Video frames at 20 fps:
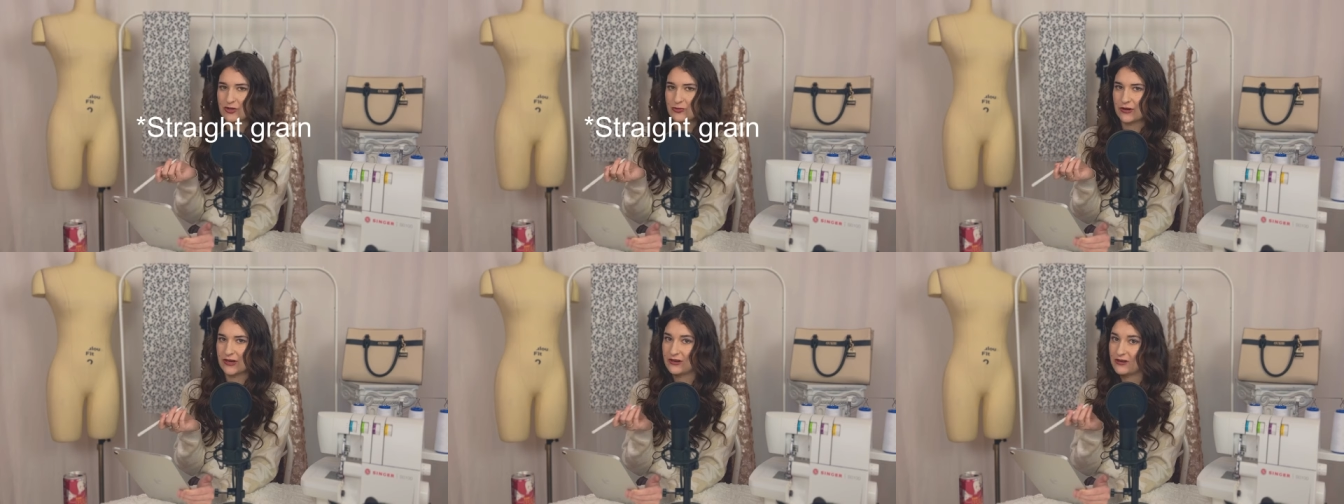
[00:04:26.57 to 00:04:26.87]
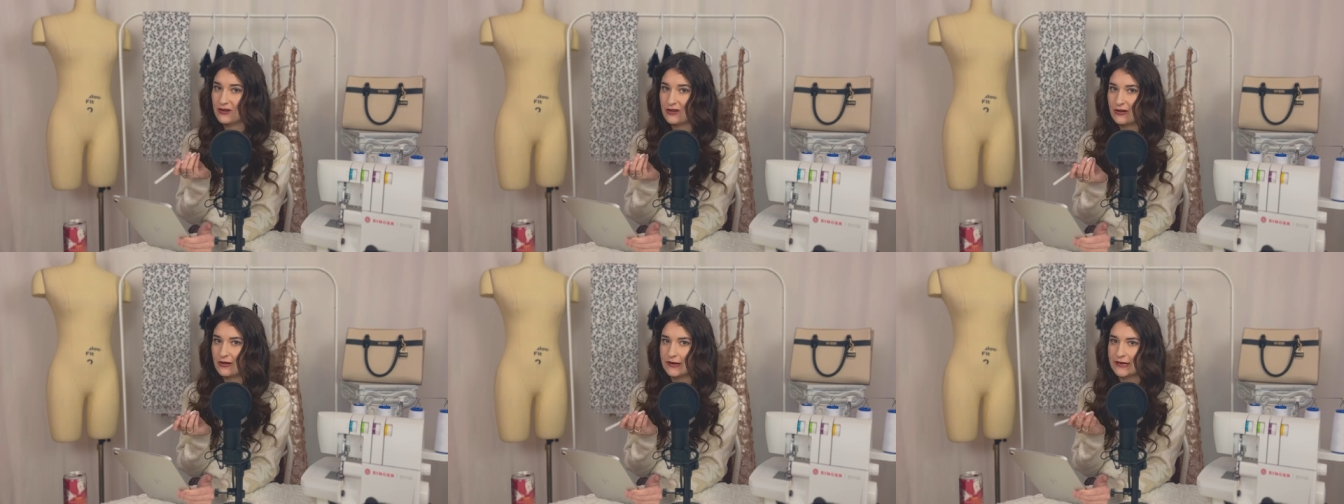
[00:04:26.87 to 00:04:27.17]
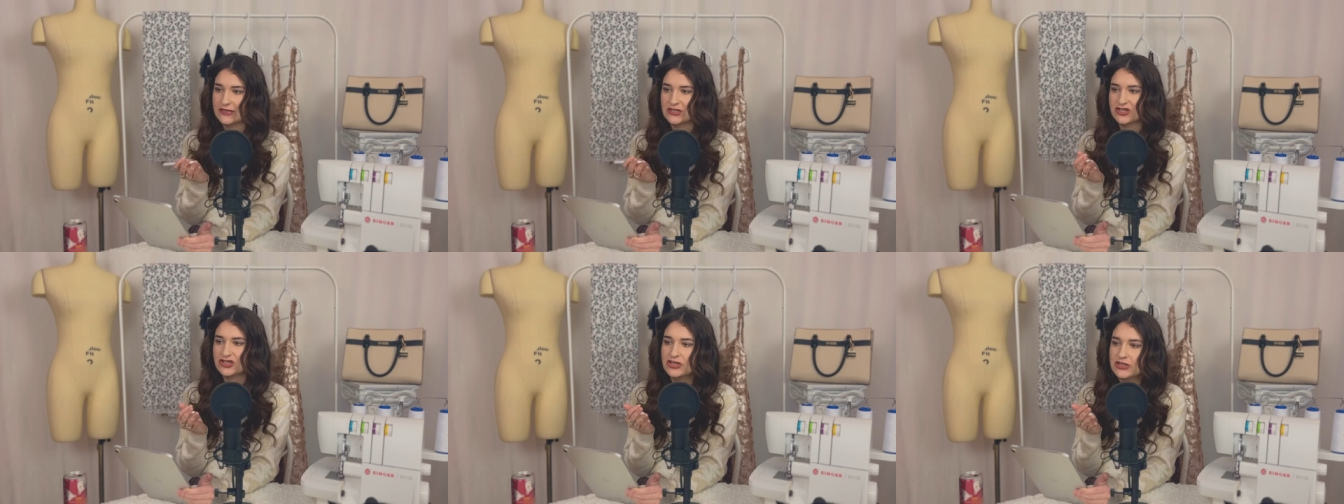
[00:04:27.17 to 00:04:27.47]
grain are,
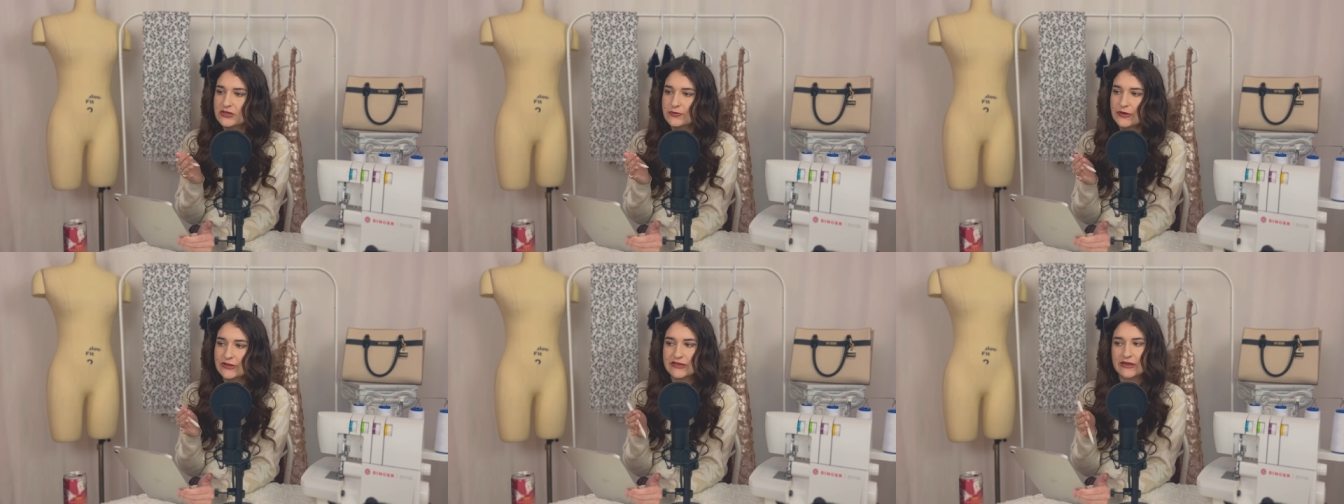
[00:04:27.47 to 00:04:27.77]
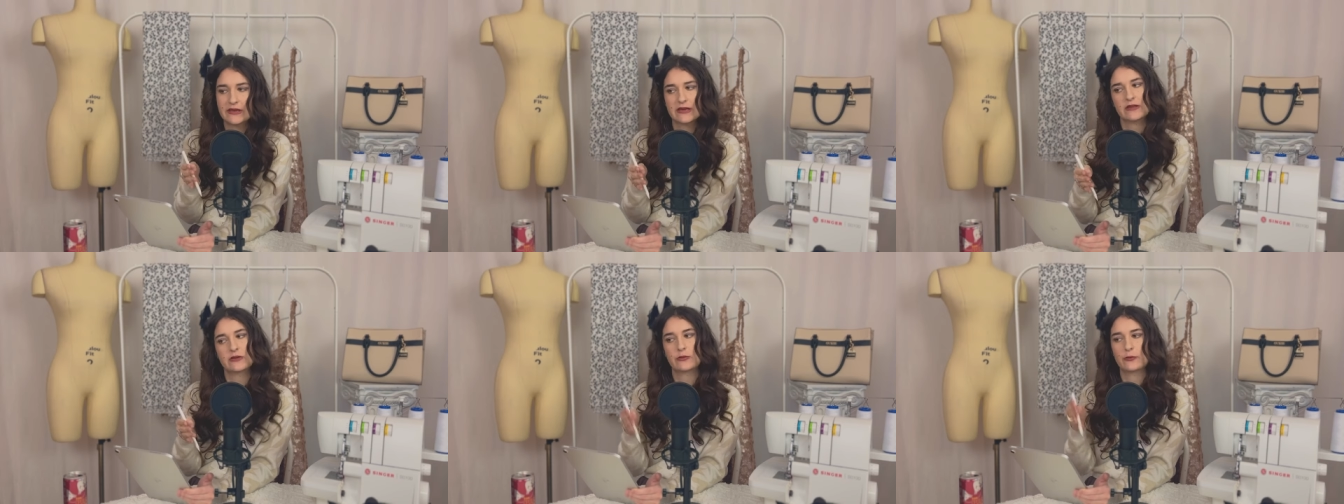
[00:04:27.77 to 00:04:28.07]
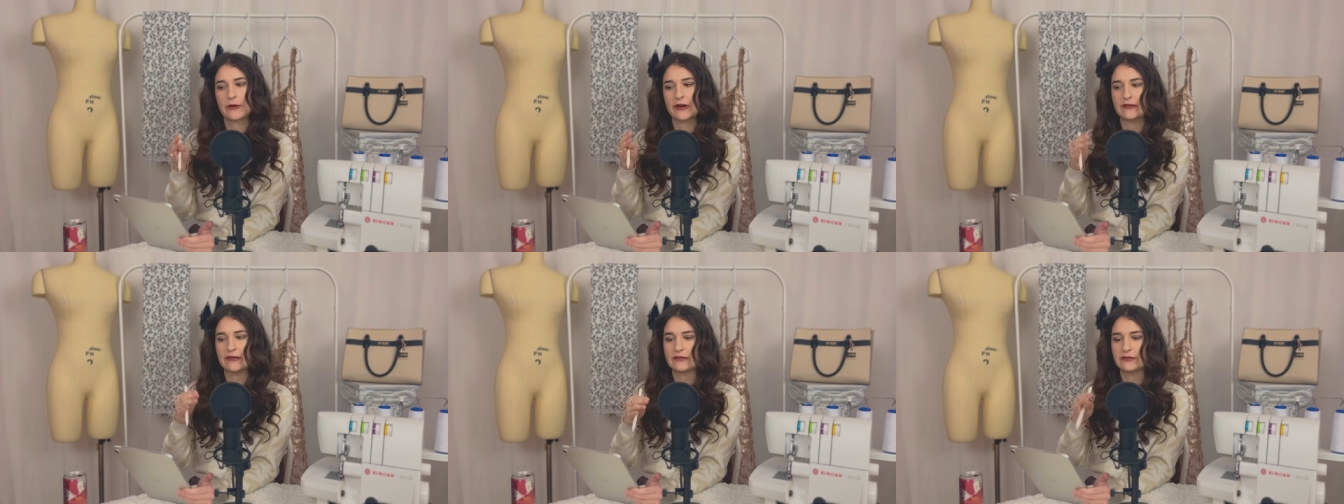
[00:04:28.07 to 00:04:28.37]
it's just basically the
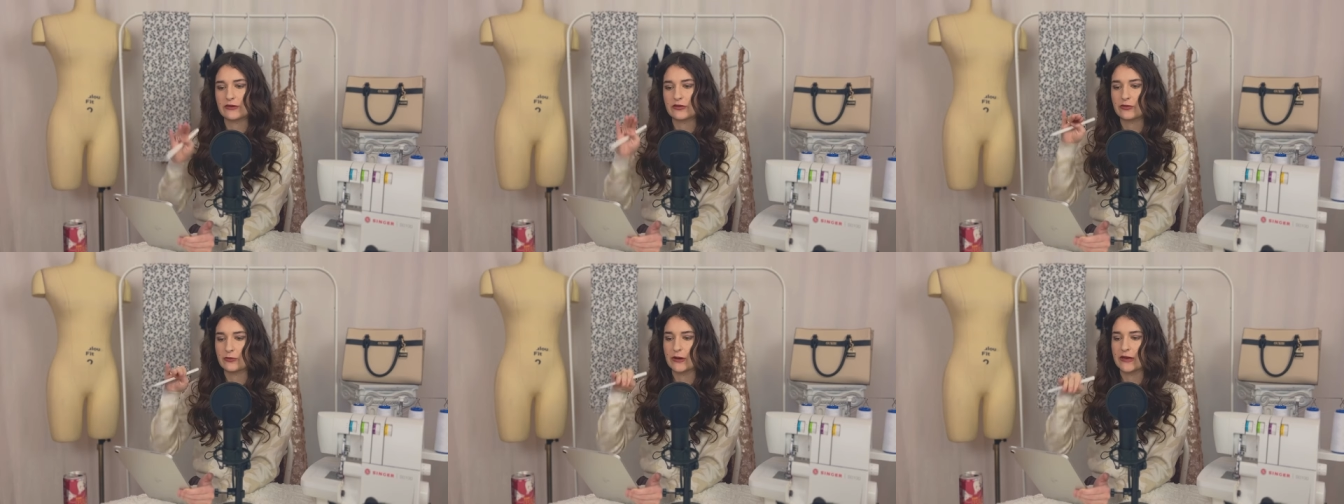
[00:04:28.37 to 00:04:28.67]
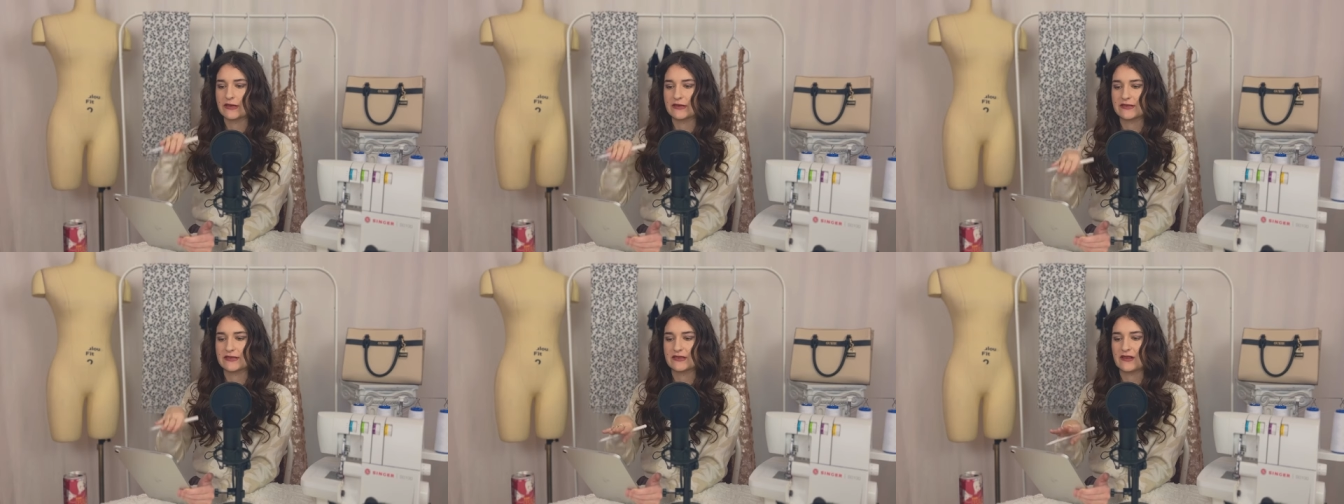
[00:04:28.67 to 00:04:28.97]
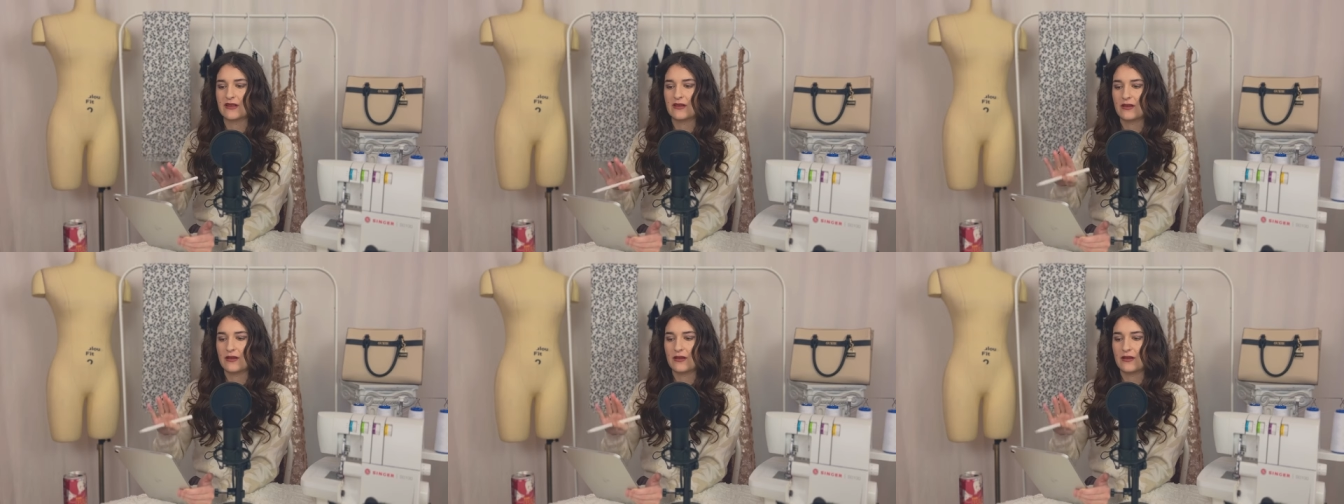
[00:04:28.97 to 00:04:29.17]
way that the threads